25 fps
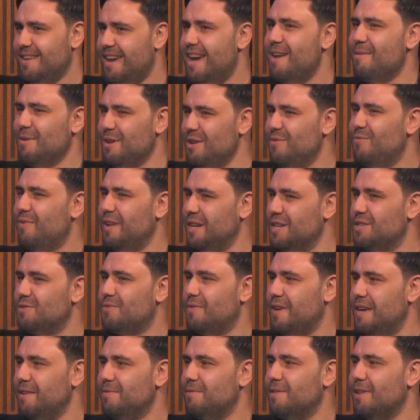Yeah, when right. he finished
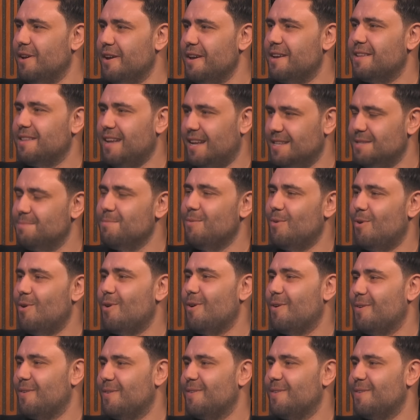fifth, yeah. like that's more yeah.